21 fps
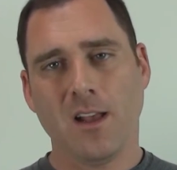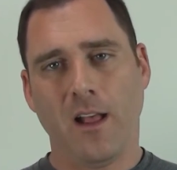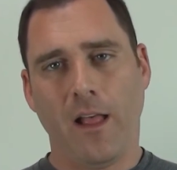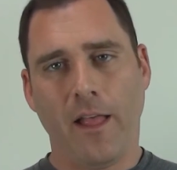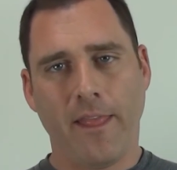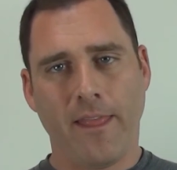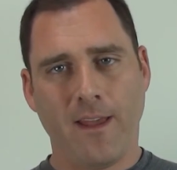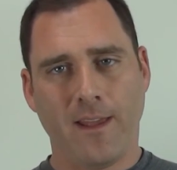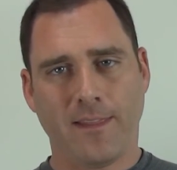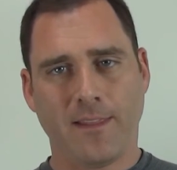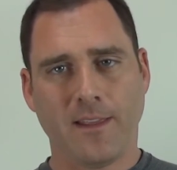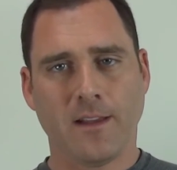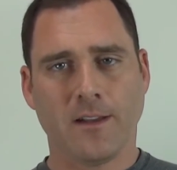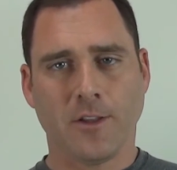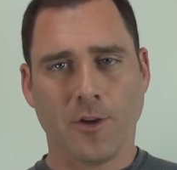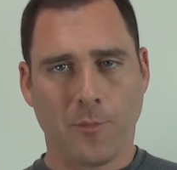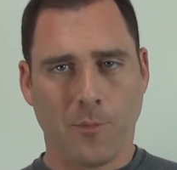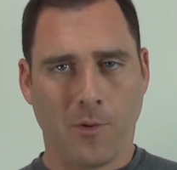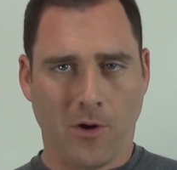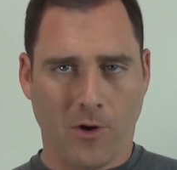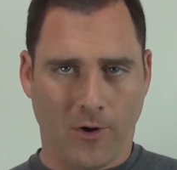that the
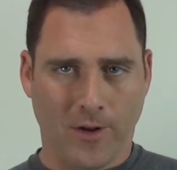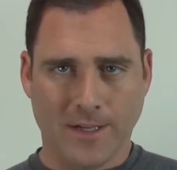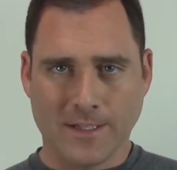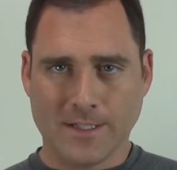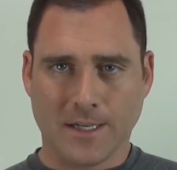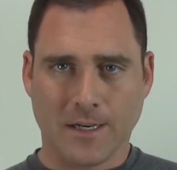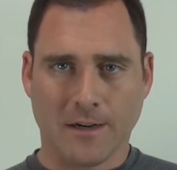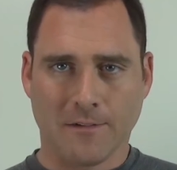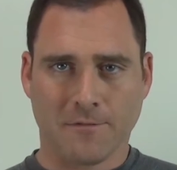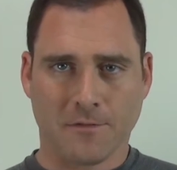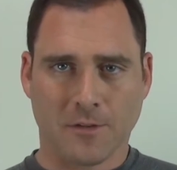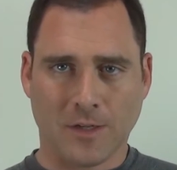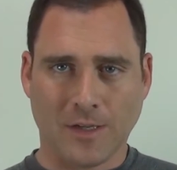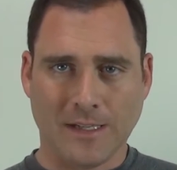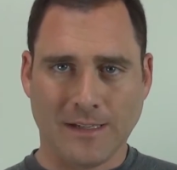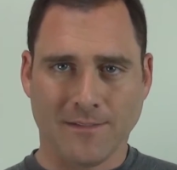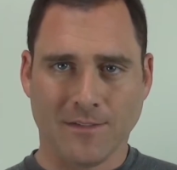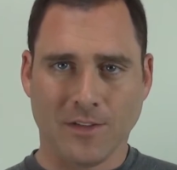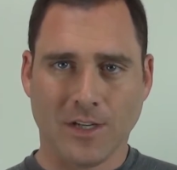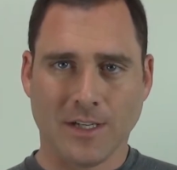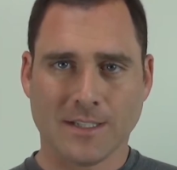other party is going to
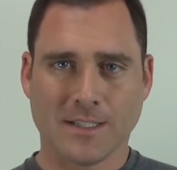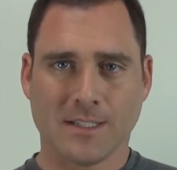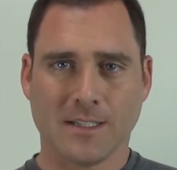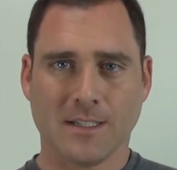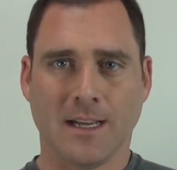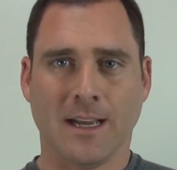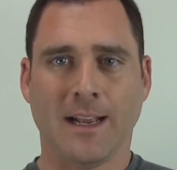forgive us